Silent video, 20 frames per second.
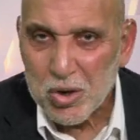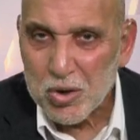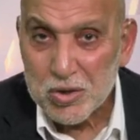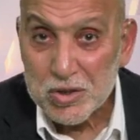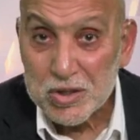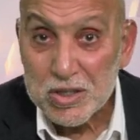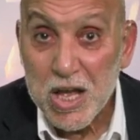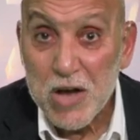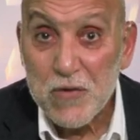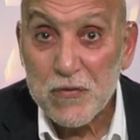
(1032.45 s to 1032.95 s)

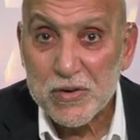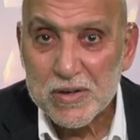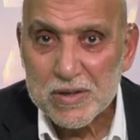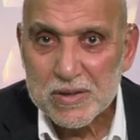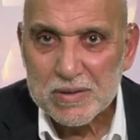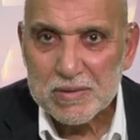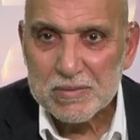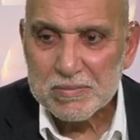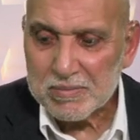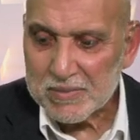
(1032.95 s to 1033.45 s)
No,
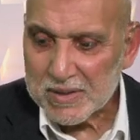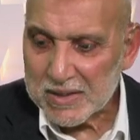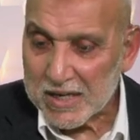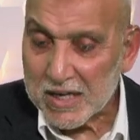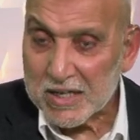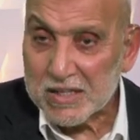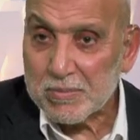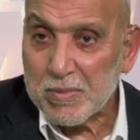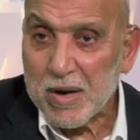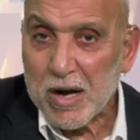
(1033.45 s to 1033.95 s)
never.
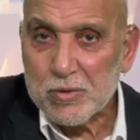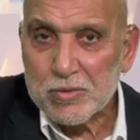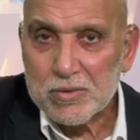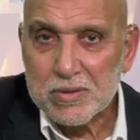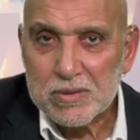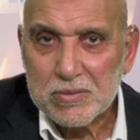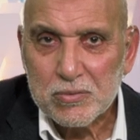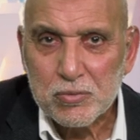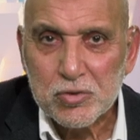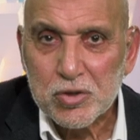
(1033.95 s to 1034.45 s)
Kick them
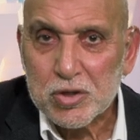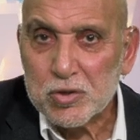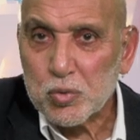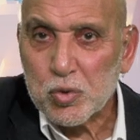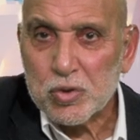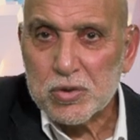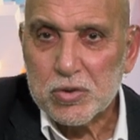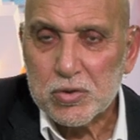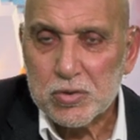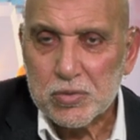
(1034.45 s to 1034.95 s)
out. We
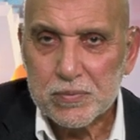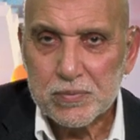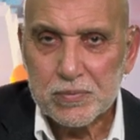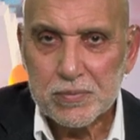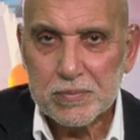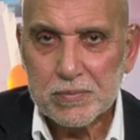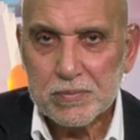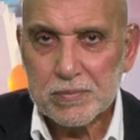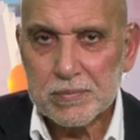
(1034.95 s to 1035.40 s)
don't want you.